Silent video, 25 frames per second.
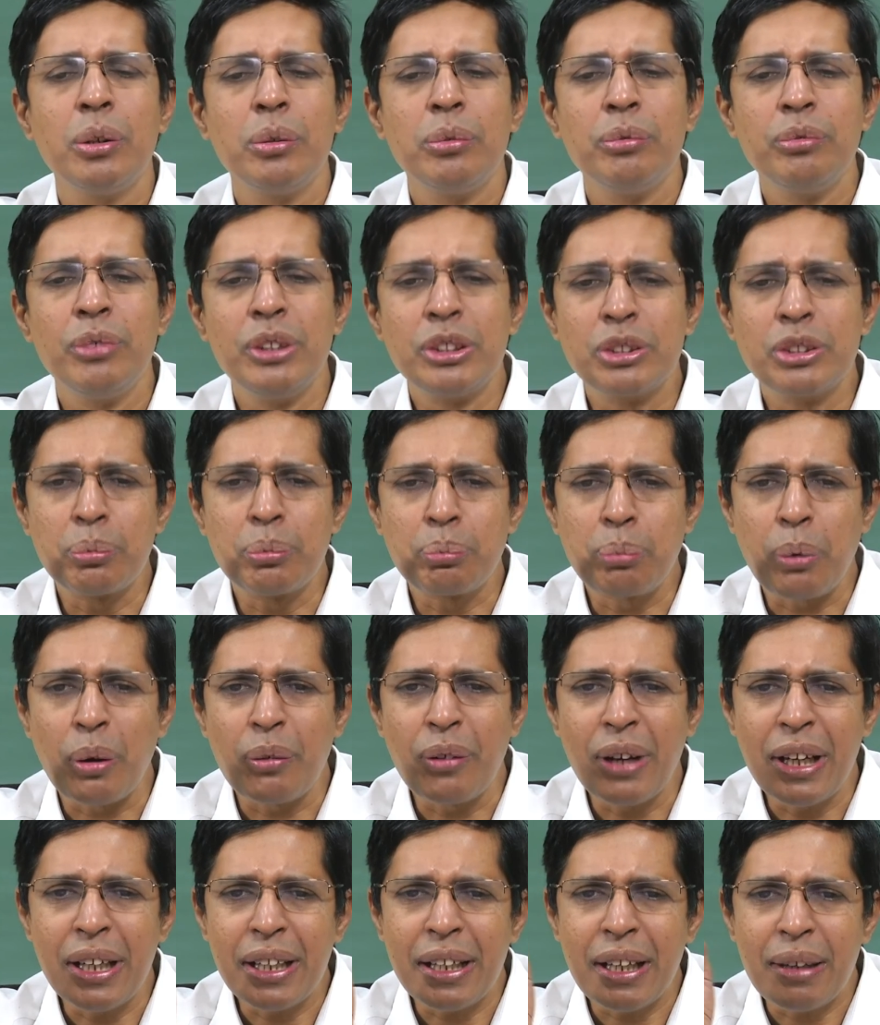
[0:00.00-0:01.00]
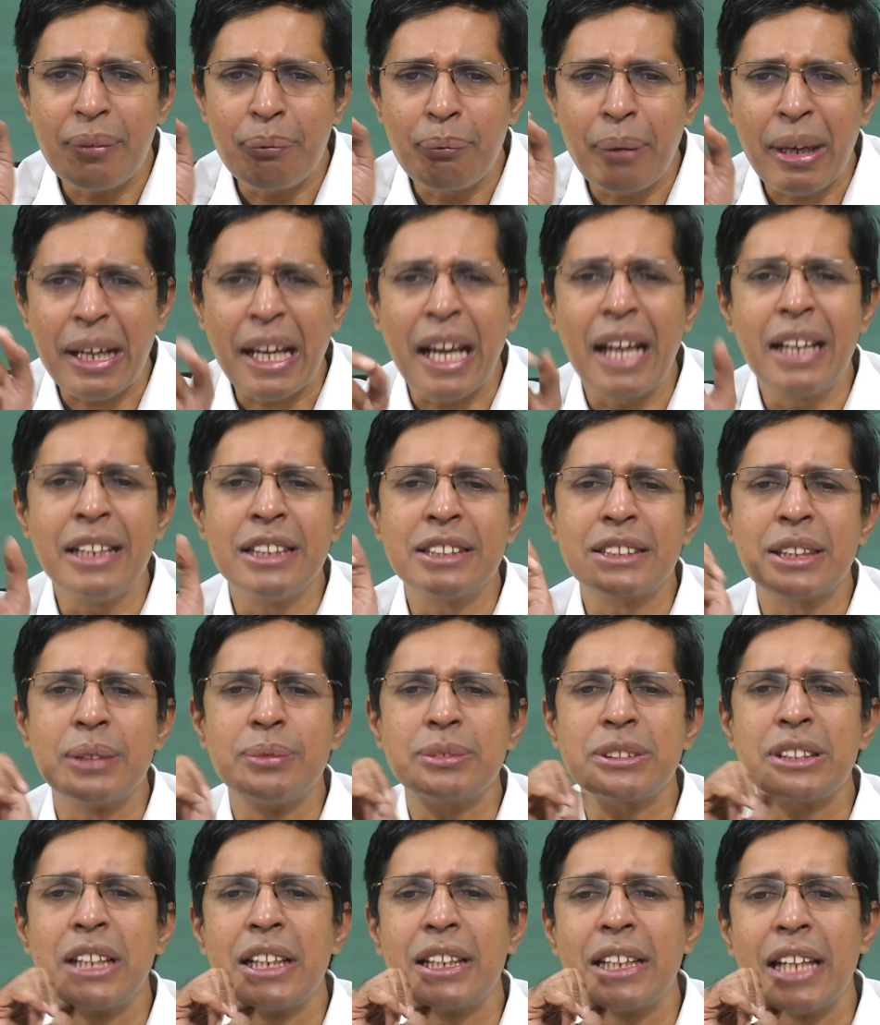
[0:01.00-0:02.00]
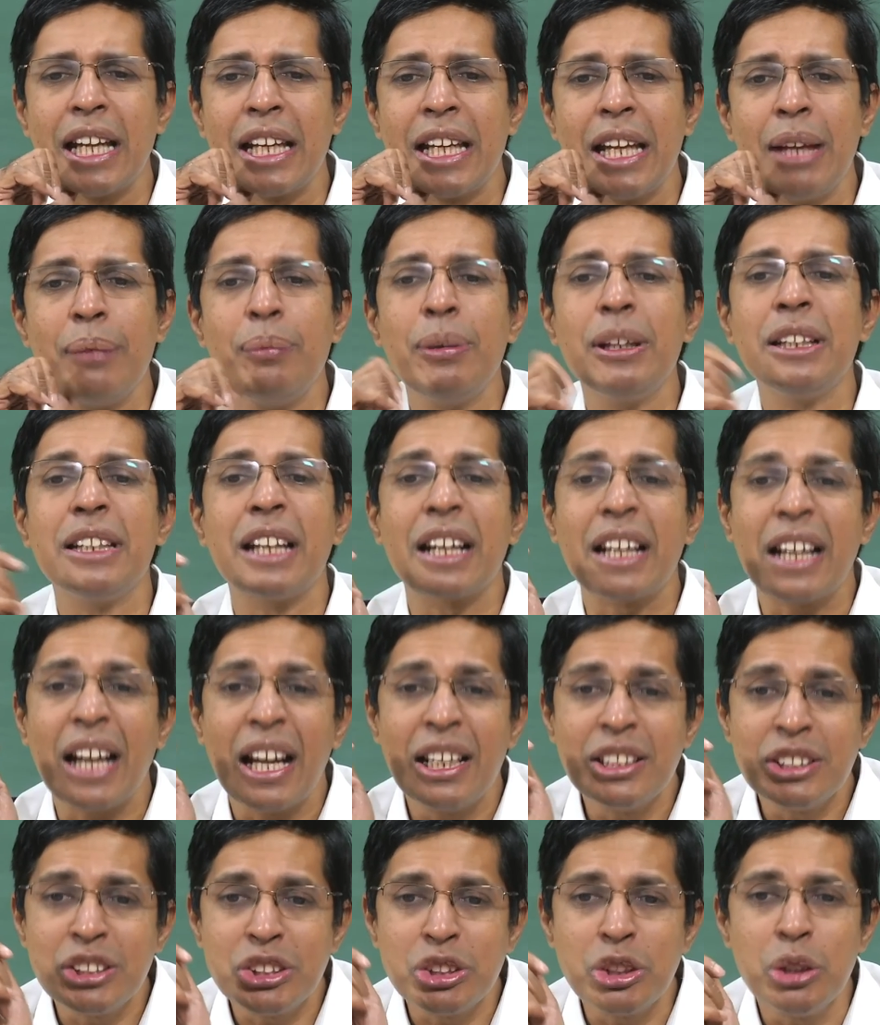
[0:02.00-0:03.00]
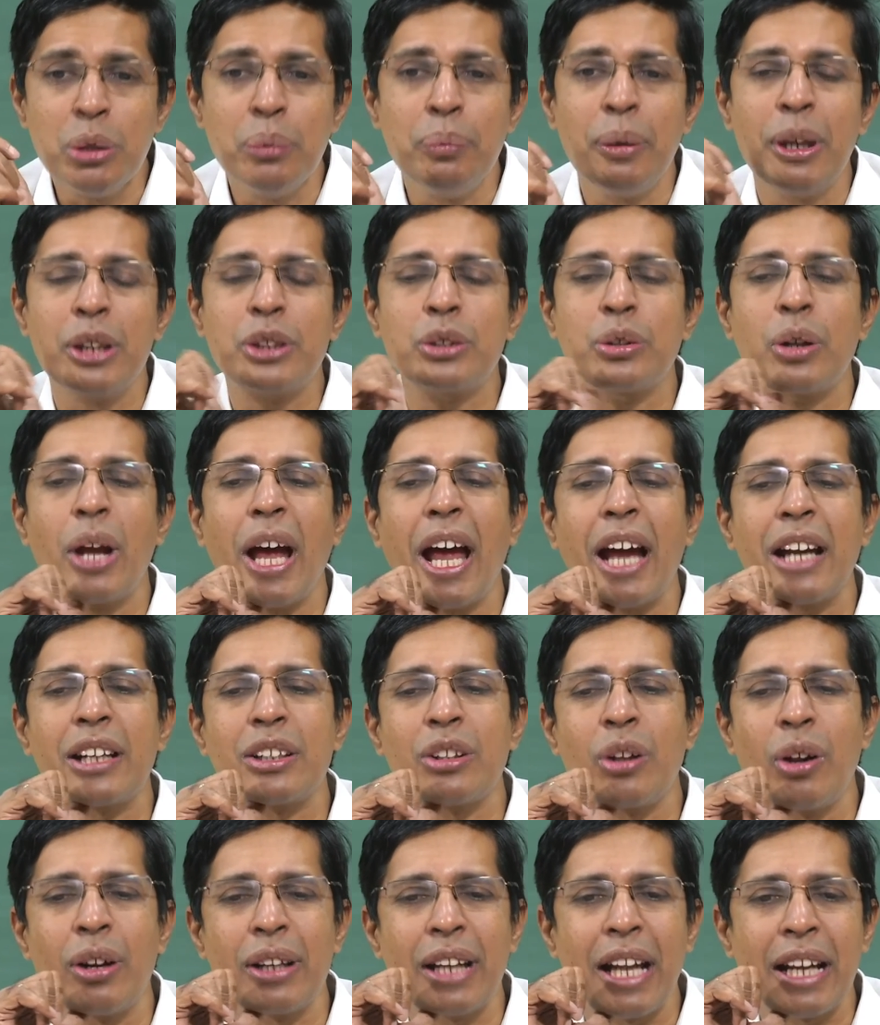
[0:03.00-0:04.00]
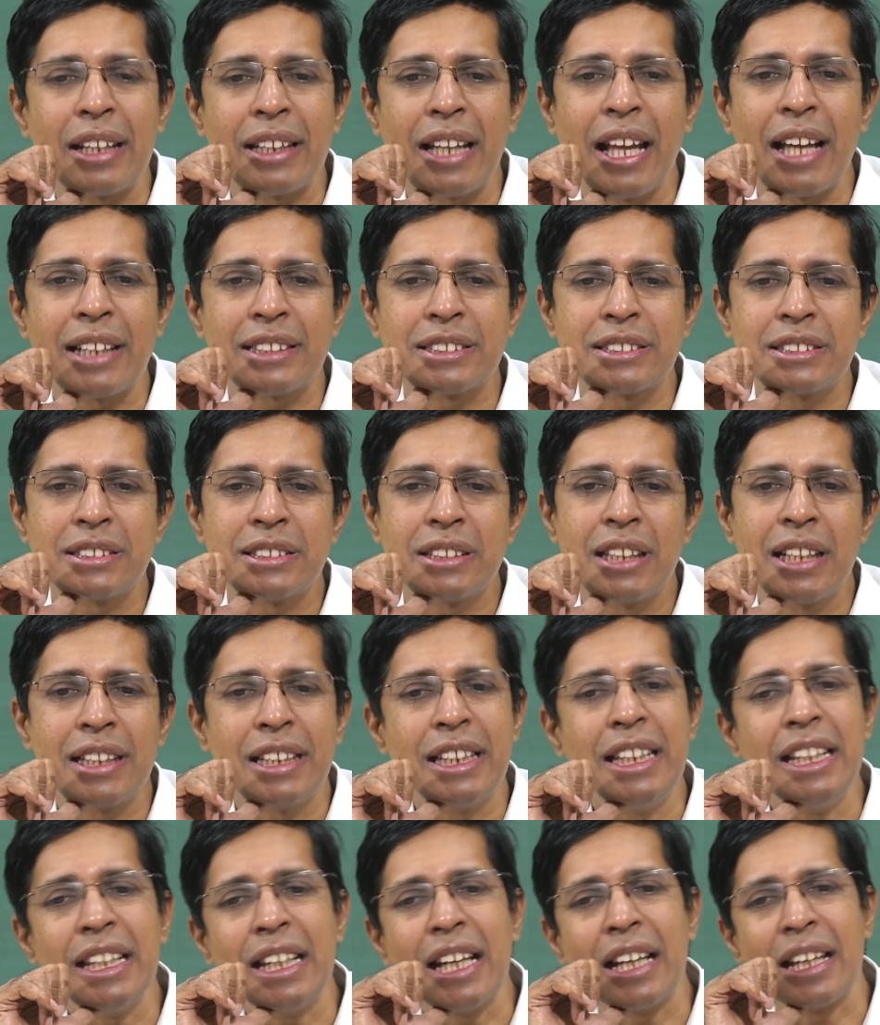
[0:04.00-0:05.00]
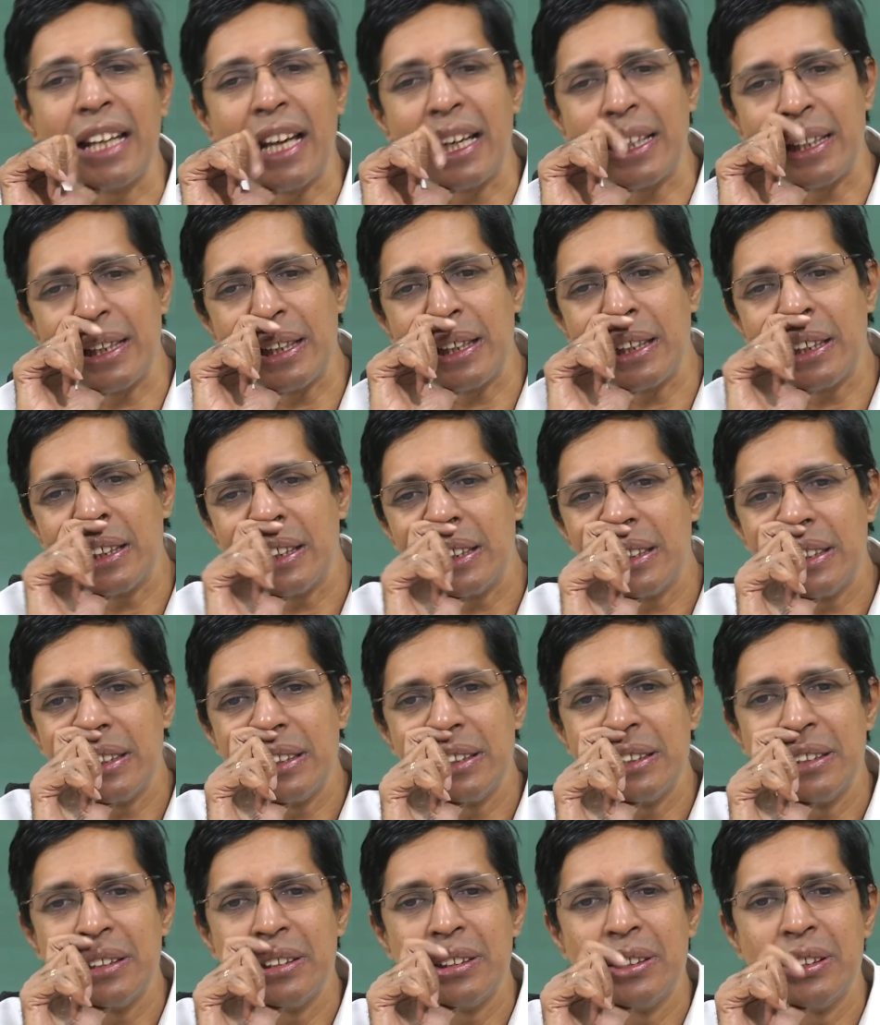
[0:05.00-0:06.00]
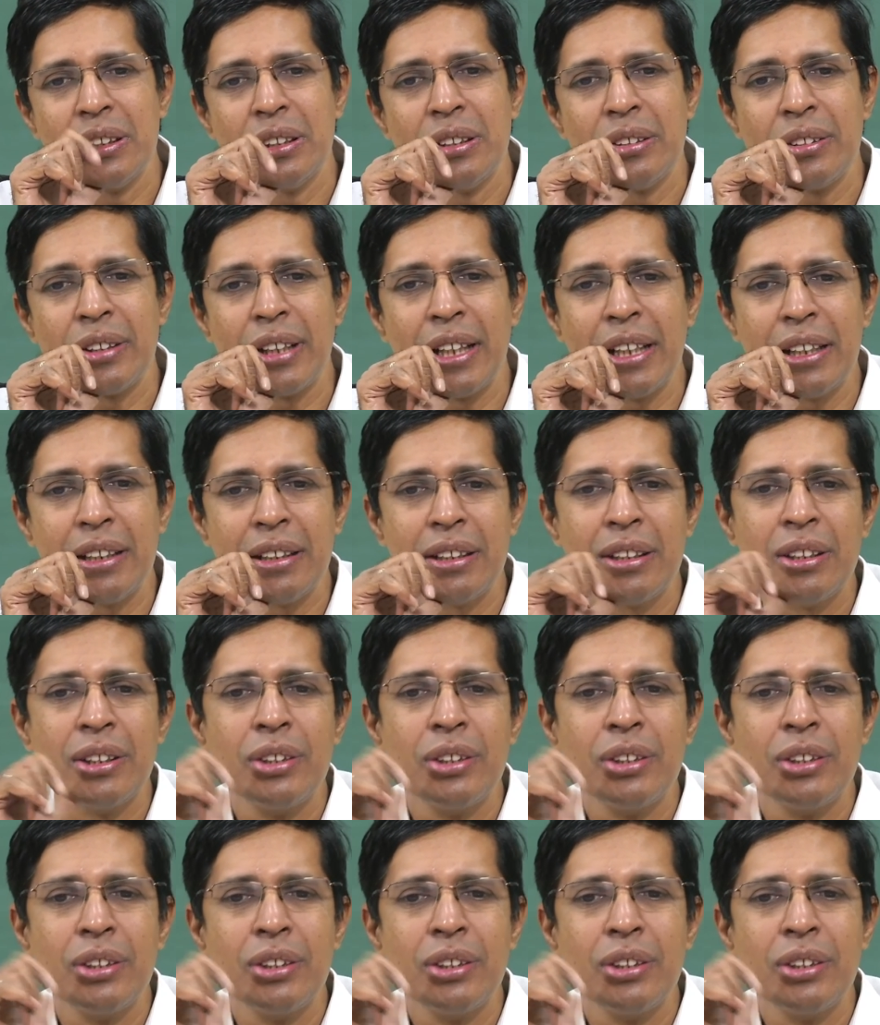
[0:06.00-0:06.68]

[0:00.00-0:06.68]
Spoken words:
we provide mechanisms that enable the consumer to act on attacks that he can handle, right.